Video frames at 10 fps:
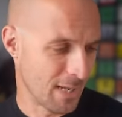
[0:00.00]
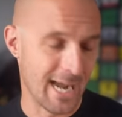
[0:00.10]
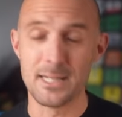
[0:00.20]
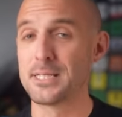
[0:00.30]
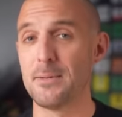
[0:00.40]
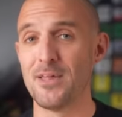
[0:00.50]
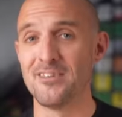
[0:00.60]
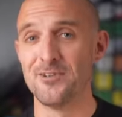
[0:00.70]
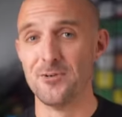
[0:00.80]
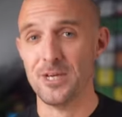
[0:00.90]
I'd accept
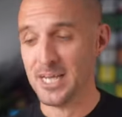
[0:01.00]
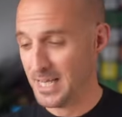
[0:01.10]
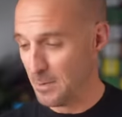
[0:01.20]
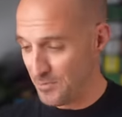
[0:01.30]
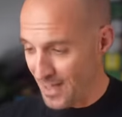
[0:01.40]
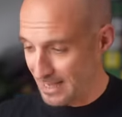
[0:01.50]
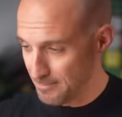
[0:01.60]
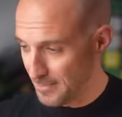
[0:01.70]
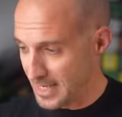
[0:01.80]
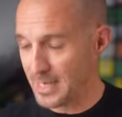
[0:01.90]
that too. And with that,
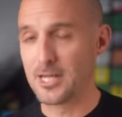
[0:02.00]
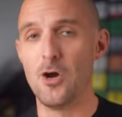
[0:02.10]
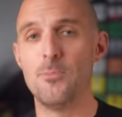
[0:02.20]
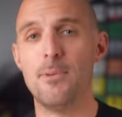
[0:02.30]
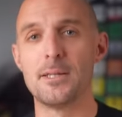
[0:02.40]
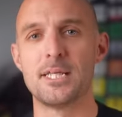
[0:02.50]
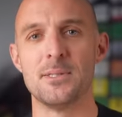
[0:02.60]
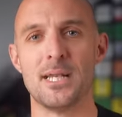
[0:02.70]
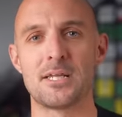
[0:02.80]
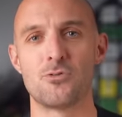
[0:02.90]
I gotta go. I'll see you
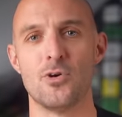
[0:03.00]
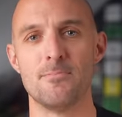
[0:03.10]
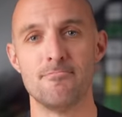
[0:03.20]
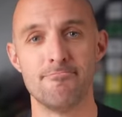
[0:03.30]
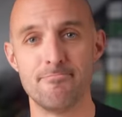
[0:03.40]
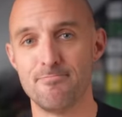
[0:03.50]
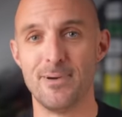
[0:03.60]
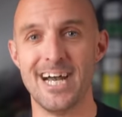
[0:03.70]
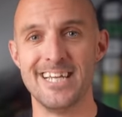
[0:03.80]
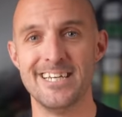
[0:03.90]
in the next one. Bye.